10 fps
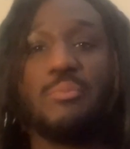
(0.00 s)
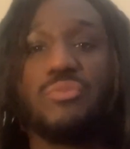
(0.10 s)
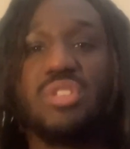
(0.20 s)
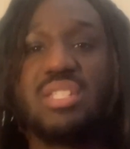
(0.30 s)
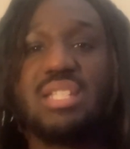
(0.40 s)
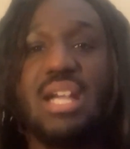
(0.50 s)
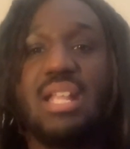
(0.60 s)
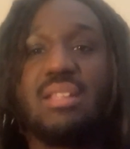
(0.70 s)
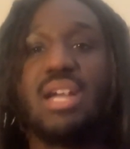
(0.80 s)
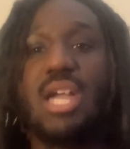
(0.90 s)

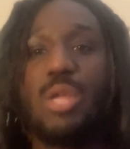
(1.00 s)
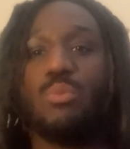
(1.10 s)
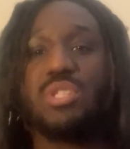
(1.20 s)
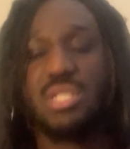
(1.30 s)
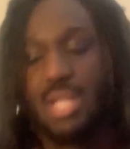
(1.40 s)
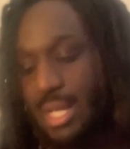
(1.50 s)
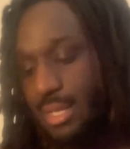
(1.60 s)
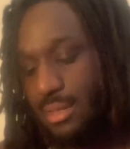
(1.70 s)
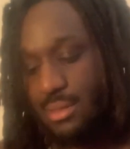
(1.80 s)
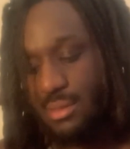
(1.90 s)
deciding that he would stay.
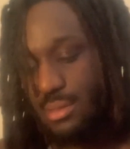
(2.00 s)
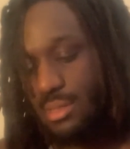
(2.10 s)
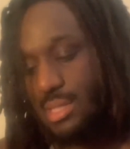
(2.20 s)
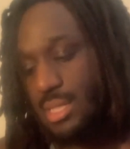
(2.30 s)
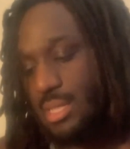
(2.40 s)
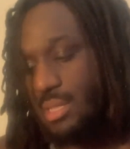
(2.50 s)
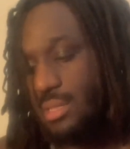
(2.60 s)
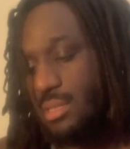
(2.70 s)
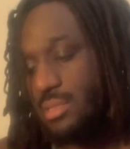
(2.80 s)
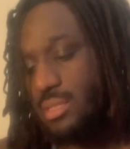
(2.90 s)

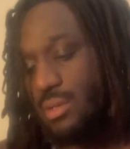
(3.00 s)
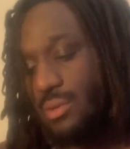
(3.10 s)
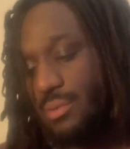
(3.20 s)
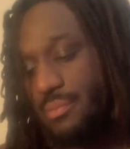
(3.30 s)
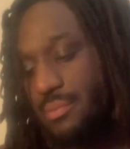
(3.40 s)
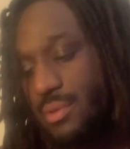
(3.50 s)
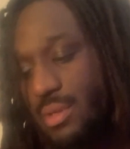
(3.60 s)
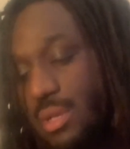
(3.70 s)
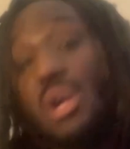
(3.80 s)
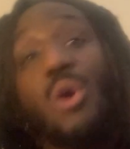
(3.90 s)
So,
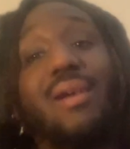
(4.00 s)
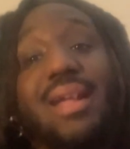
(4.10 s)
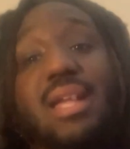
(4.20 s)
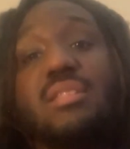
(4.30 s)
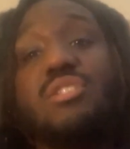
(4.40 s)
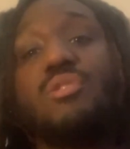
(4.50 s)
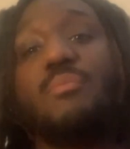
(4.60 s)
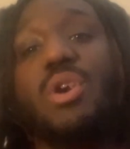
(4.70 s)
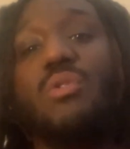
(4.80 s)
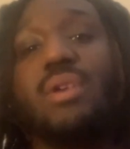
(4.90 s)
going into the
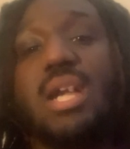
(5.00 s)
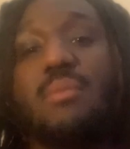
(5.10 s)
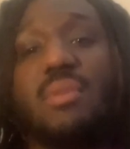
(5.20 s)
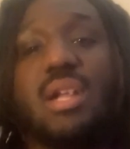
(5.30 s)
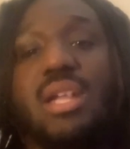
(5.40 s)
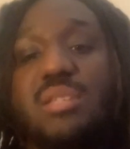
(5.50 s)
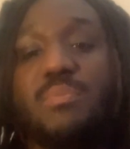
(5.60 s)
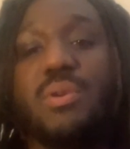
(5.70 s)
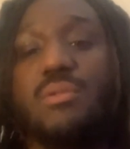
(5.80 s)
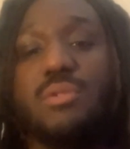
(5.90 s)
bowl game against
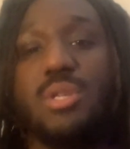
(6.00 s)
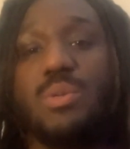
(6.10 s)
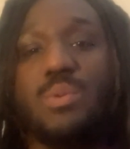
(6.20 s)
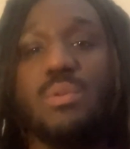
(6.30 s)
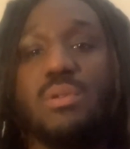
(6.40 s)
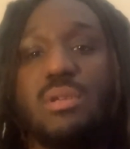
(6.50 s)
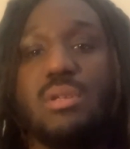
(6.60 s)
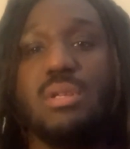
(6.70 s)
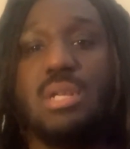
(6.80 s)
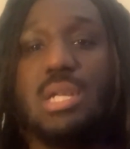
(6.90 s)
Purdue,
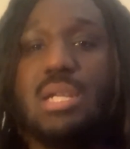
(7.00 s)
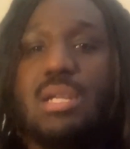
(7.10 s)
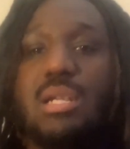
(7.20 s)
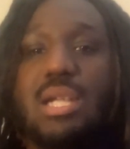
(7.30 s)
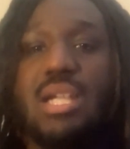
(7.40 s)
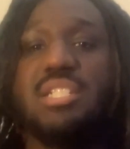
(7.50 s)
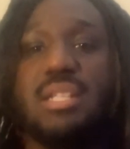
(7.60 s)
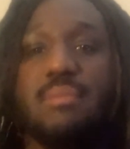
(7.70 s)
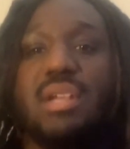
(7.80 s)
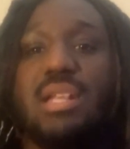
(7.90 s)

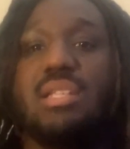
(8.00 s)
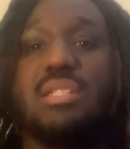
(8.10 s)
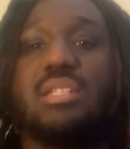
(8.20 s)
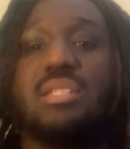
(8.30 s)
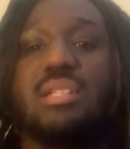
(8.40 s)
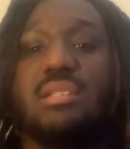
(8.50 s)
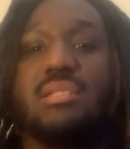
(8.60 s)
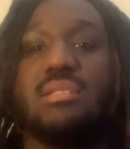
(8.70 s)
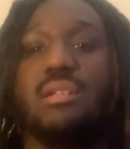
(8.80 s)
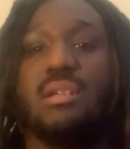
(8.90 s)
Kayshon made his
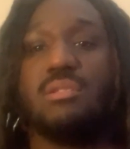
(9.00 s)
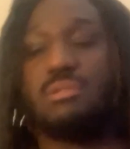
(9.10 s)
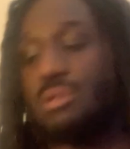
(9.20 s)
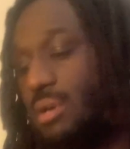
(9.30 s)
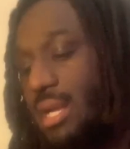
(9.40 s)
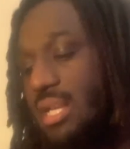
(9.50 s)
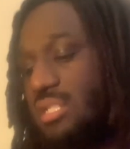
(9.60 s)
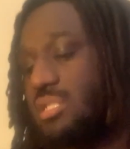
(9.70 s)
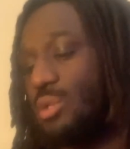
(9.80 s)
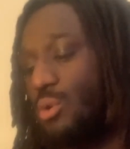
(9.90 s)
decision.
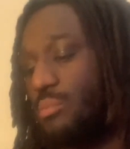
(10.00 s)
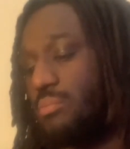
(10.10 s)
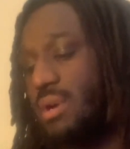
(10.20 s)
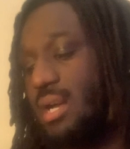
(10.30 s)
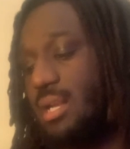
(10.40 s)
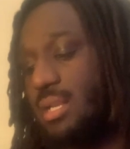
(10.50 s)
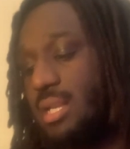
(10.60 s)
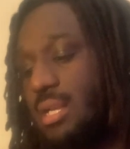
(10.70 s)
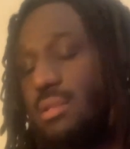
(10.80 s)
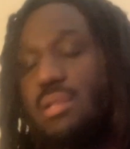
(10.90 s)
Told Brian
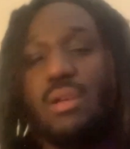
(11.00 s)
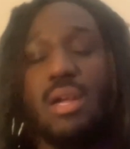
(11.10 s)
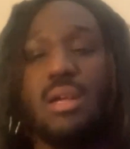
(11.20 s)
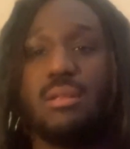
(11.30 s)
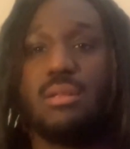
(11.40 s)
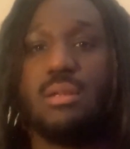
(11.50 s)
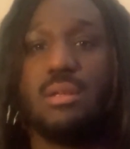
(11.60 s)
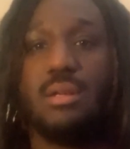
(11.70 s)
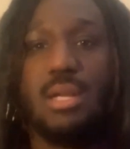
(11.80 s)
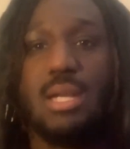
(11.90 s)
Kelly that,
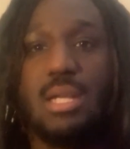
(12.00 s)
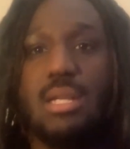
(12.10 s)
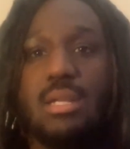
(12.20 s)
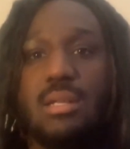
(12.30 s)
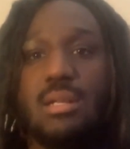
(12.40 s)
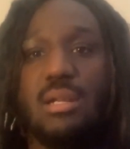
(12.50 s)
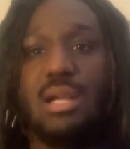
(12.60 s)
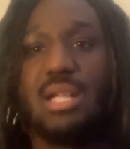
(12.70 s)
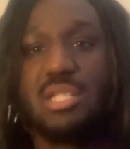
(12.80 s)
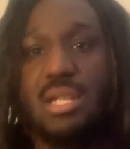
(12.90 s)
hey,
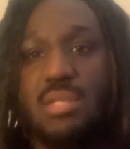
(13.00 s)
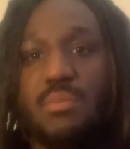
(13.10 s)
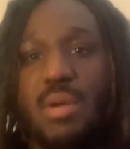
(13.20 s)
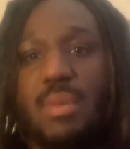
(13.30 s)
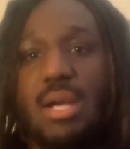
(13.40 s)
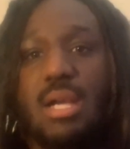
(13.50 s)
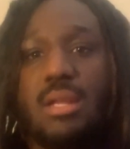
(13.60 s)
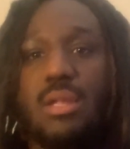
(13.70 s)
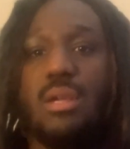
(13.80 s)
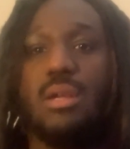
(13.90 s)
I changed my mind.
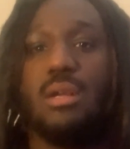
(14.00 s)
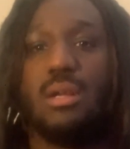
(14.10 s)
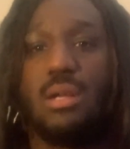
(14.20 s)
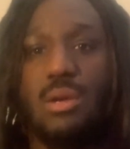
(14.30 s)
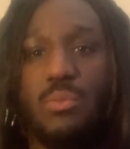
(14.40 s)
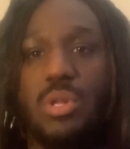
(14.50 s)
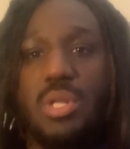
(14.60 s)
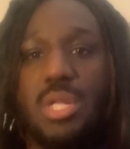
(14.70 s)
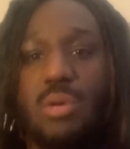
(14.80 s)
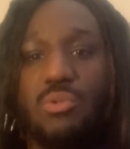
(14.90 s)
I
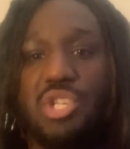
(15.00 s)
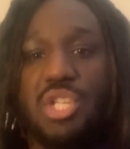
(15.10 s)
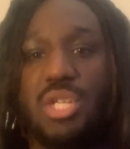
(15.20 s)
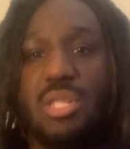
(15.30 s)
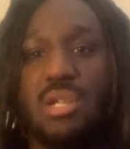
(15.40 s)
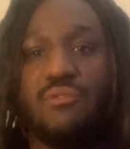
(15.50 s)
want to declare